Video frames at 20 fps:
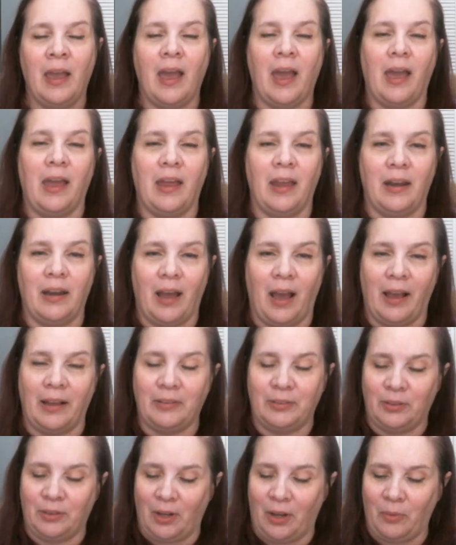And I
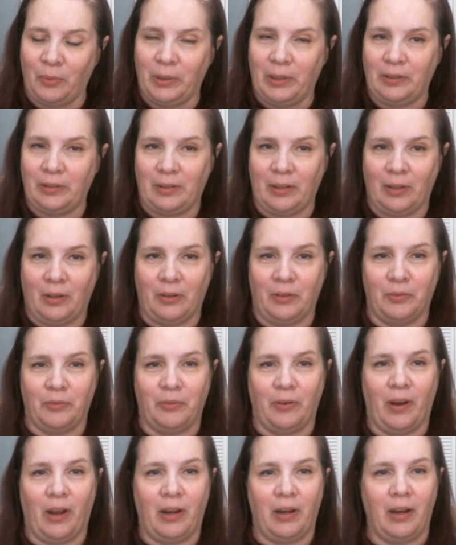saw what it said on the
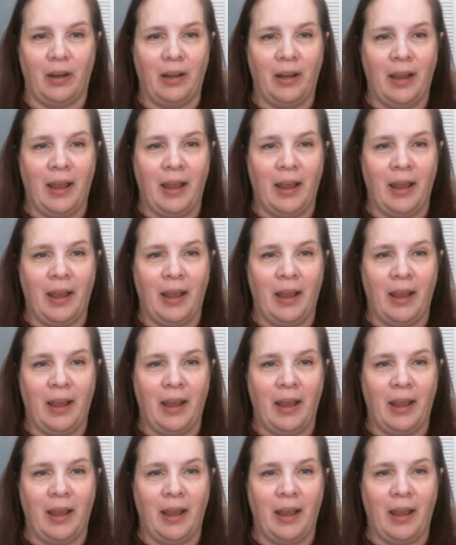front